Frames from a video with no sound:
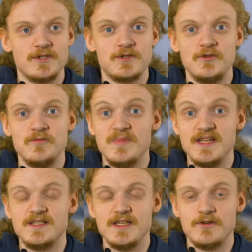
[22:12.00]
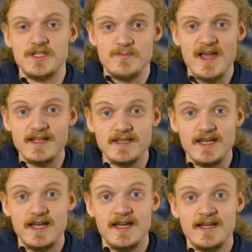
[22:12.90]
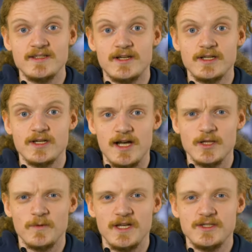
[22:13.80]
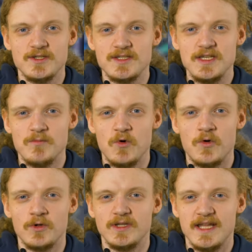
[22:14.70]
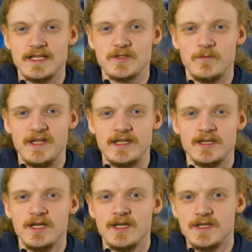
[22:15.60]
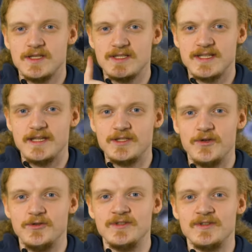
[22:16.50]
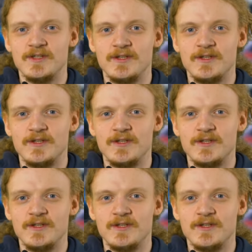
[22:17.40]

the two big series back, and I can't wait to see more next week. Stay tuned.